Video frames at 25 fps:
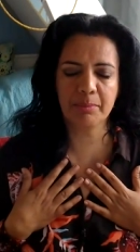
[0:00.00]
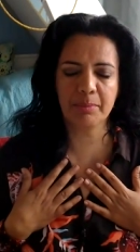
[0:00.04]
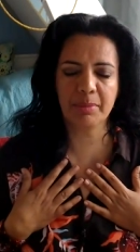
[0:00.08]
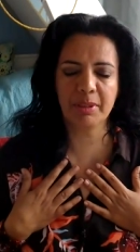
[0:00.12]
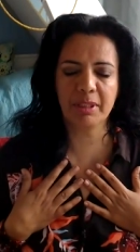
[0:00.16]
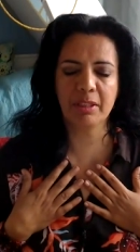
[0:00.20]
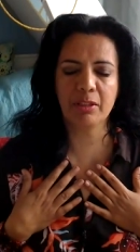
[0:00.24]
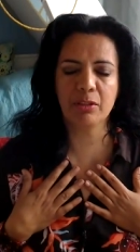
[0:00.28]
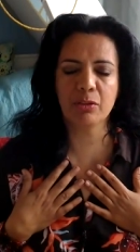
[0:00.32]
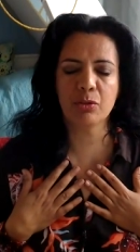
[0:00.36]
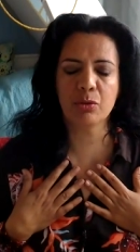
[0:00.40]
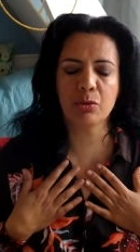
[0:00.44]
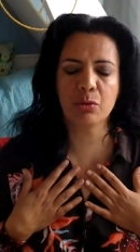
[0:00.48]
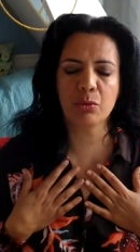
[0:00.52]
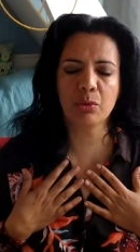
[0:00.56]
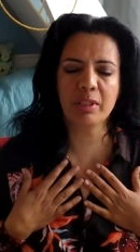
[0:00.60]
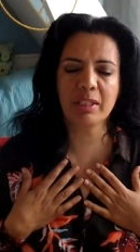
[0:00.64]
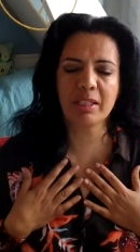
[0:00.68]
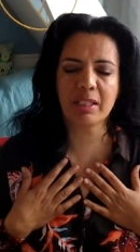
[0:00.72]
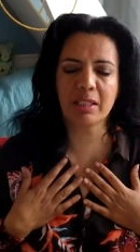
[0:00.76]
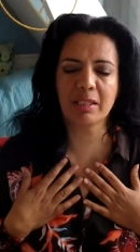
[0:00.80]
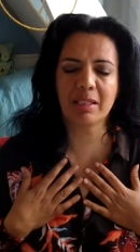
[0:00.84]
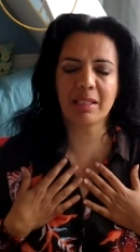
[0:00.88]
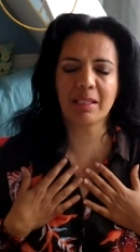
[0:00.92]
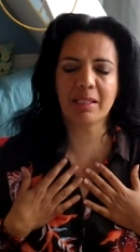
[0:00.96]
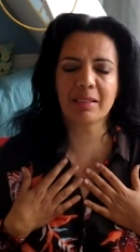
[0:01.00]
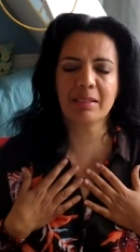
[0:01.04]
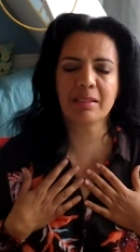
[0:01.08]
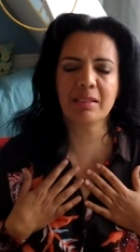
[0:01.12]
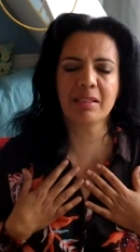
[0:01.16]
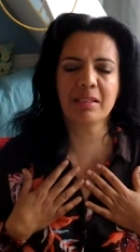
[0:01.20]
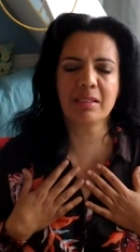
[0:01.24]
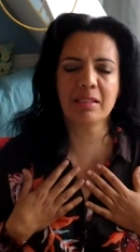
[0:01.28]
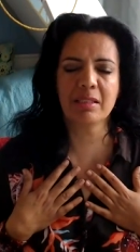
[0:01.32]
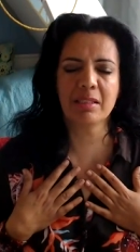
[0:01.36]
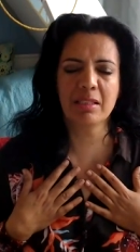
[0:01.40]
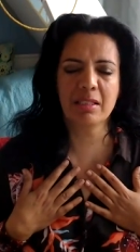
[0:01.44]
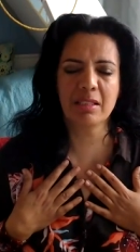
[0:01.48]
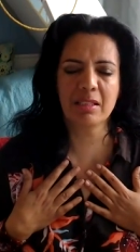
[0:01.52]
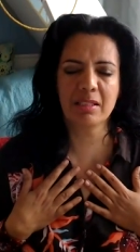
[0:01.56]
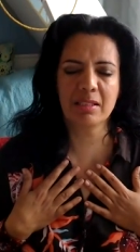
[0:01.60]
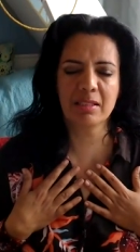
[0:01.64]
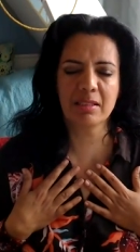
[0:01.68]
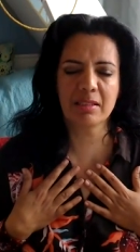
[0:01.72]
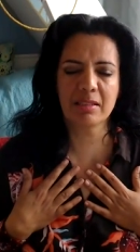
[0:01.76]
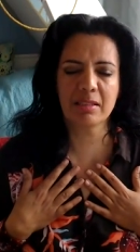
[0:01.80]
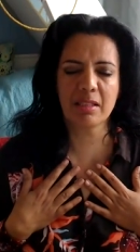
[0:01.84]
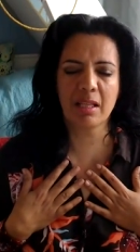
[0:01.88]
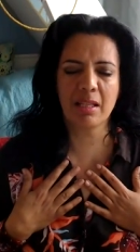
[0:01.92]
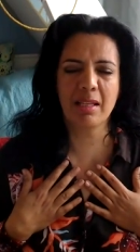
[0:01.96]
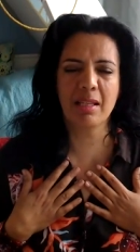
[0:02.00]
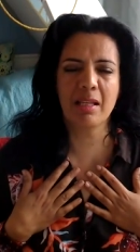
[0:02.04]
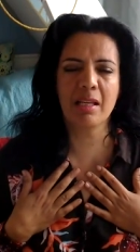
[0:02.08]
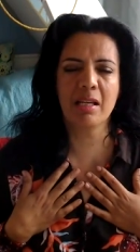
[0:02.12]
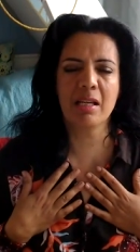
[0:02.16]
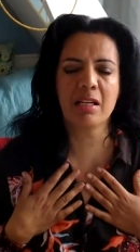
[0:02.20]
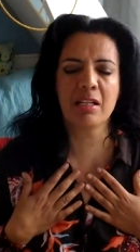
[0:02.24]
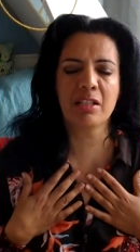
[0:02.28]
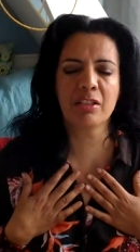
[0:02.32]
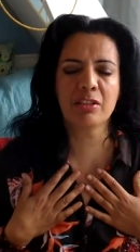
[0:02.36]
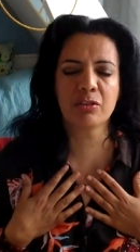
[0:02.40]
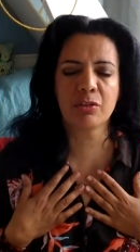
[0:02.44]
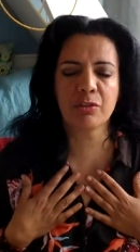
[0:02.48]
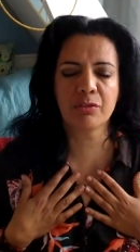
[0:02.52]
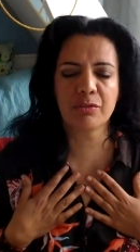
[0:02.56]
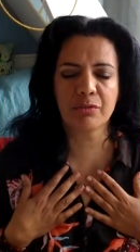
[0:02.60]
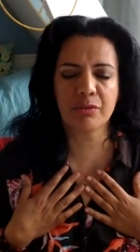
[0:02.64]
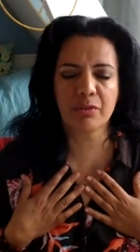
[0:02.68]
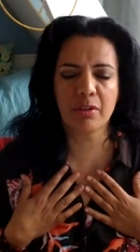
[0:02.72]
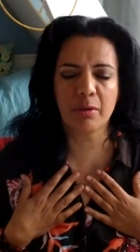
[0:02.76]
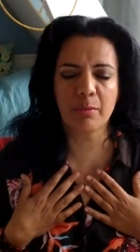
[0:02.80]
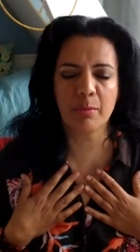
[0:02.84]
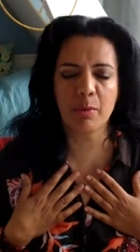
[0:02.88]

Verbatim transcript: being truly connected is layers of